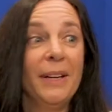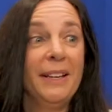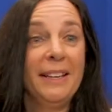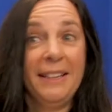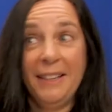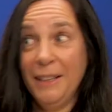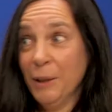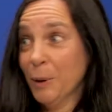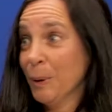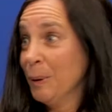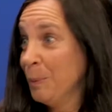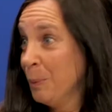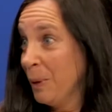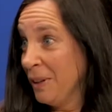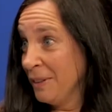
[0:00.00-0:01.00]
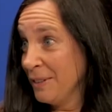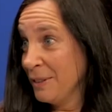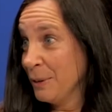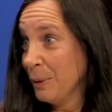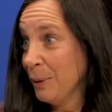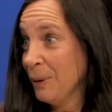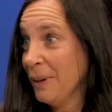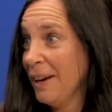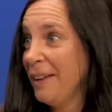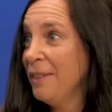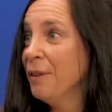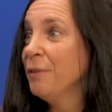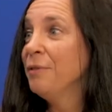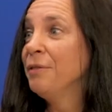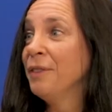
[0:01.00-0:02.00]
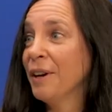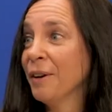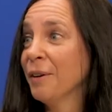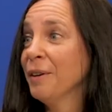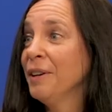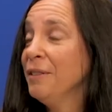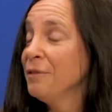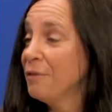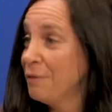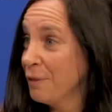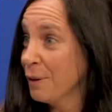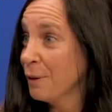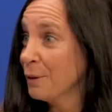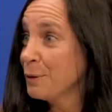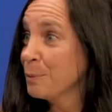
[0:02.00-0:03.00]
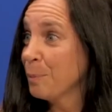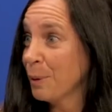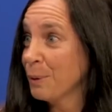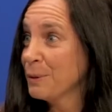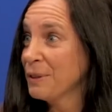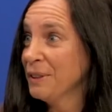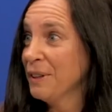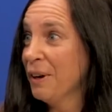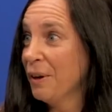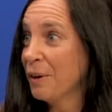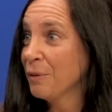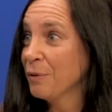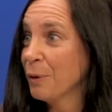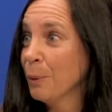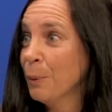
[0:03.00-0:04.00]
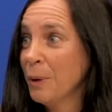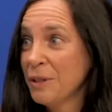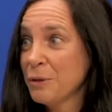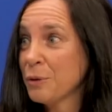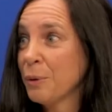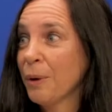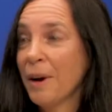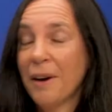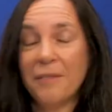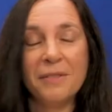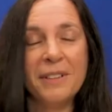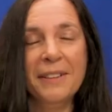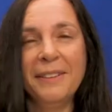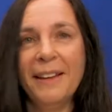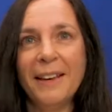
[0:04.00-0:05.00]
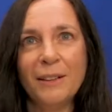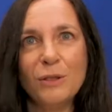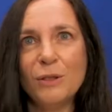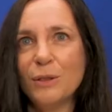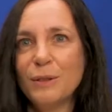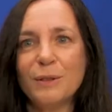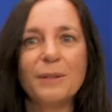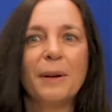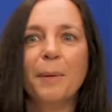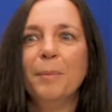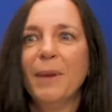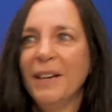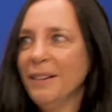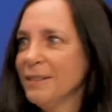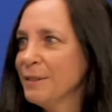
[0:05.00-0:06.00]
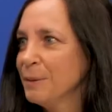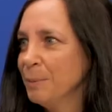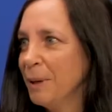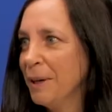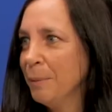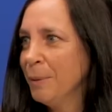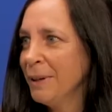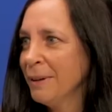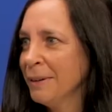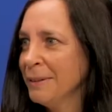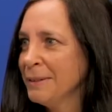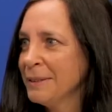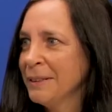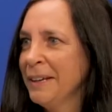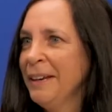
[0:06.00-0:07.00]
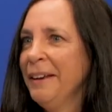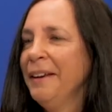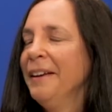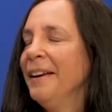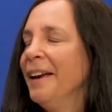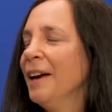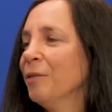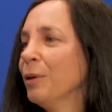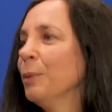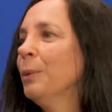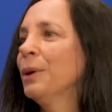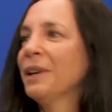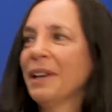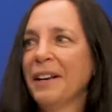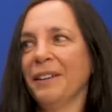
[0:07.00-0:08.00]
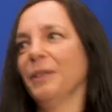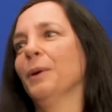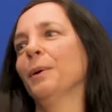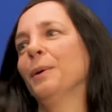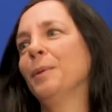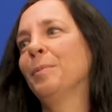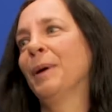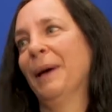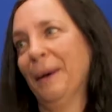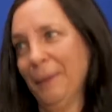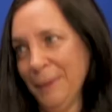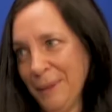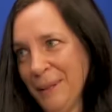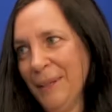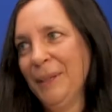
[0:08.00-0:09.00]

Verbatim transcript: here in Windsor and the very first person hung for witchcraft. And that just amazed me because everyone I had heard about